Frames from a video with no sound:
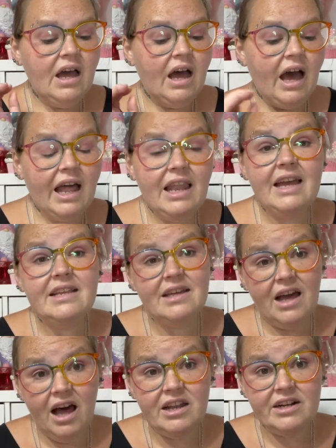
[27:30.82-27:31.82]
I like the
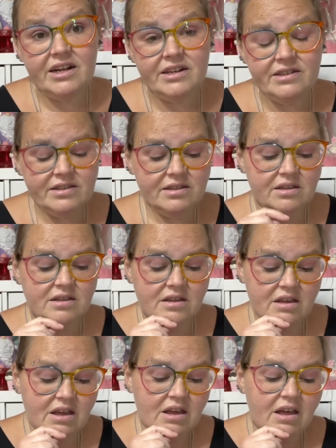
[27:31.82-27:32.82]
colors.
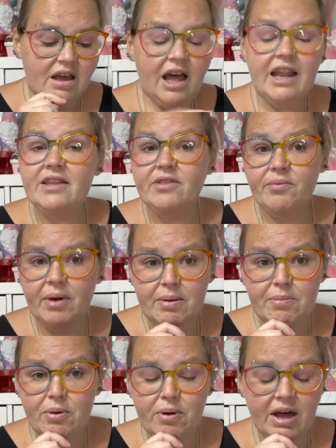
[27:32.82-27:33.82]
I like the
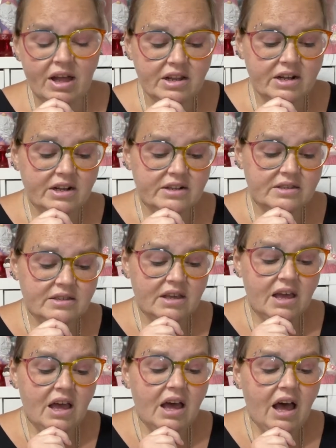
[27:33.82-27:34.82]
rainbow colors.
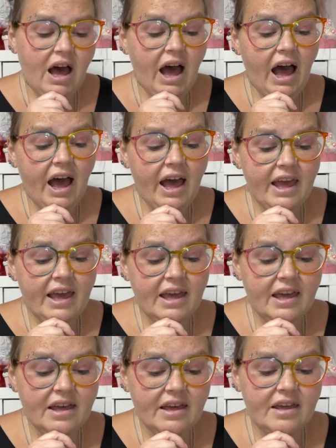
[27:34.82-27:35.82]

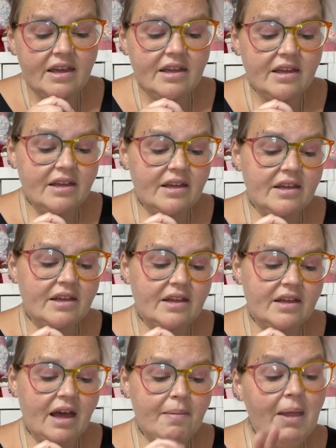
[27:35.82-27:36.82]
I'm
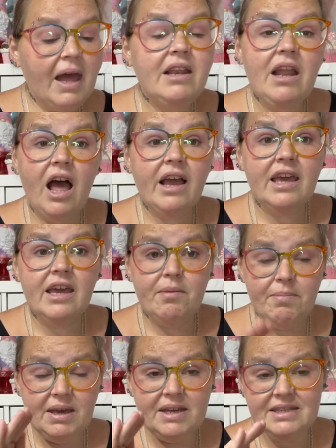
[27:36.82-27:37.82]
not knocking
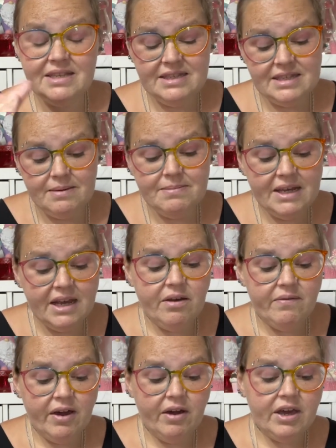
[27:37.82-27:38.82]
it because it seems like a
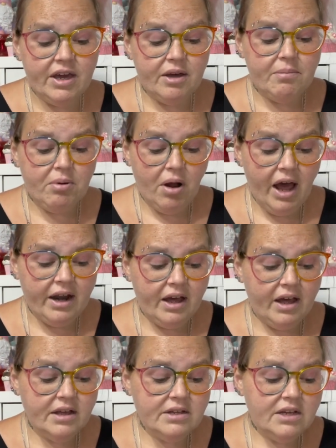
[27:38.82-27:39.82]
very good
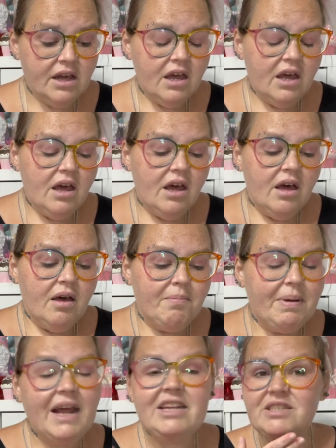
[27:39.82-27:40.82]
product,
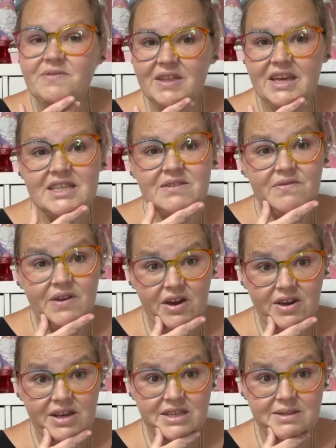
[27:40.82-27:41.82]
but I just feel like it's
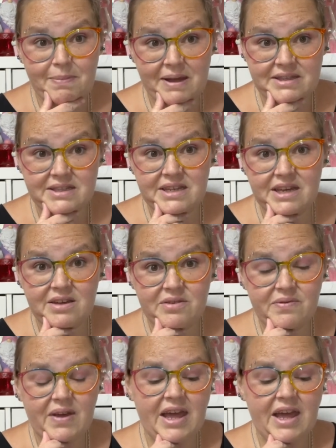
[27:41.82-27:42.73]
very expensive.